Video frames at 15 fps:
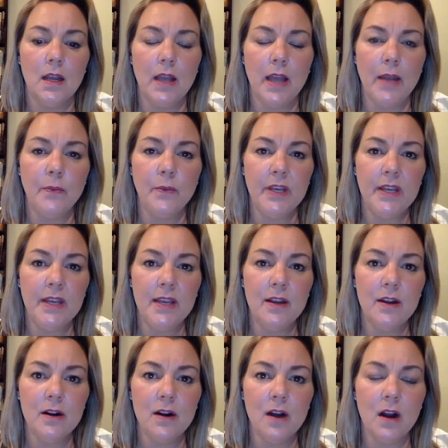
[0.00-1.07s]
And we
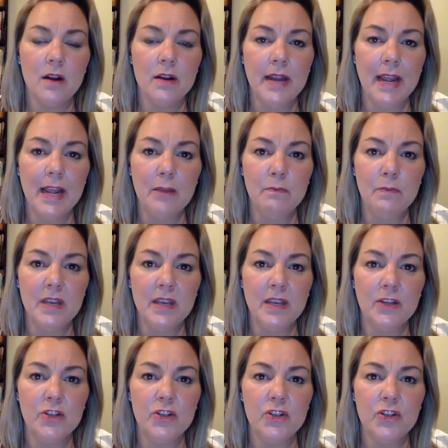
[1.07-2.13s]
hear
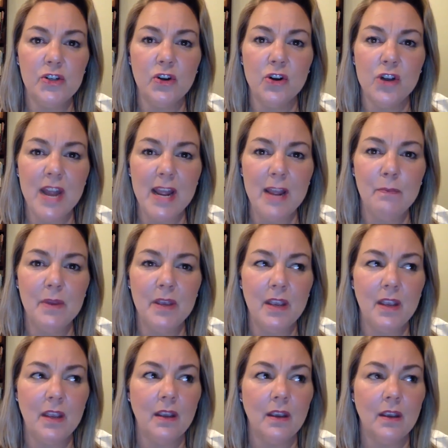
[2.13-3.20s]
your name
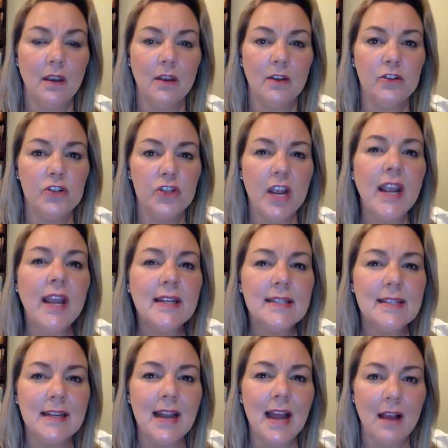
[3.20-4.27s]
being
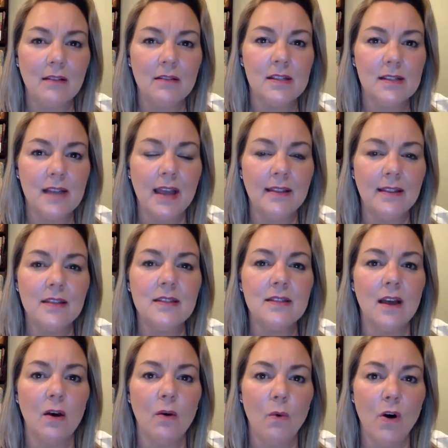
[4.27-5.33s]
chanted outside the
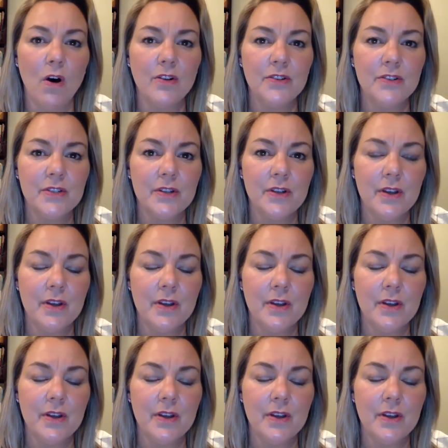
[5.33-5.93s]
cell walls.